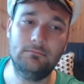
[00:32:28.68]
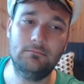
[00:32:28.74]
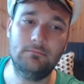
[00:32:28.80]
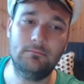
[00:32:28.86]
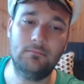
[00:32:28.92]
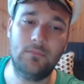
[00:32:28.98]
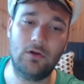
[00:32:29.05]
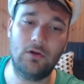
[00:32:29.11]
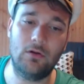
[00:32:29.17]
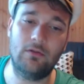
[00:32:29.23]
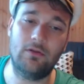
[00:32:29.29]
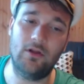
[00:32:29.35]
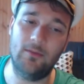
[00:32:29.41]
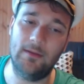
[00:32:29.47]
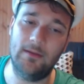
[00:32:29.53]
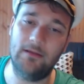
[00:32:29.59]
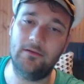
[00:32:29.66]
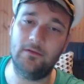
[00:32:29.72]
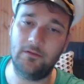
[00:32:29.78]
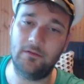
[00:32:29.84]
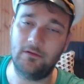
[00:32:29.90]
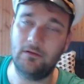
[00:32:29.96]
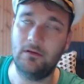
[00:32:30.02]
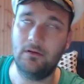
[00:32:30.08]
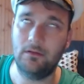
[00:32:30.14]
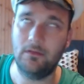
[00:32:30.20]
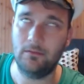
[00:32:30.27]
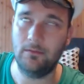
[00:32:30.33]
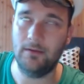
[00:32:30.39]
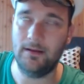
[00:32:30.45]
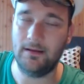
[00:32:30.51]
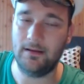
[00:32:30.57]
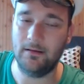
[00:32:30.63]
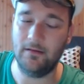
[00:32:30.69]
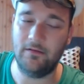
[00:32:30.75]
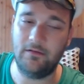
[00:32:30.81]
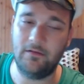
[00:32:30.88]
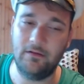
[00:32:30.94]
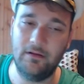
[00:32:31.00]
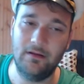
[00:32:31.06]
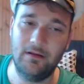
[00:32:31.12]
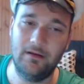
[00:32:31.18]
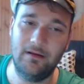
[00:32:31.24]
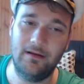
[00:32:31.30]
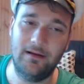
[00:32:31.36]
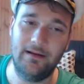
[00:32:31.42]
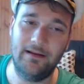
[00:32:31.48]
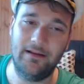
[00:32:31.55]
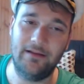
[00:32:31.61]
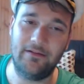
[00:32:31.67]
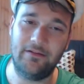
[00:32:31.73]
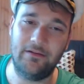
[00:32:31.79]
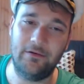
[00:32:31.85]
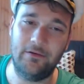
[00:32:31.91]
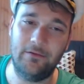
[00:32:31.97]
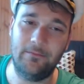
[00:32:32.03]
The Earth Elementals, ridiculous. So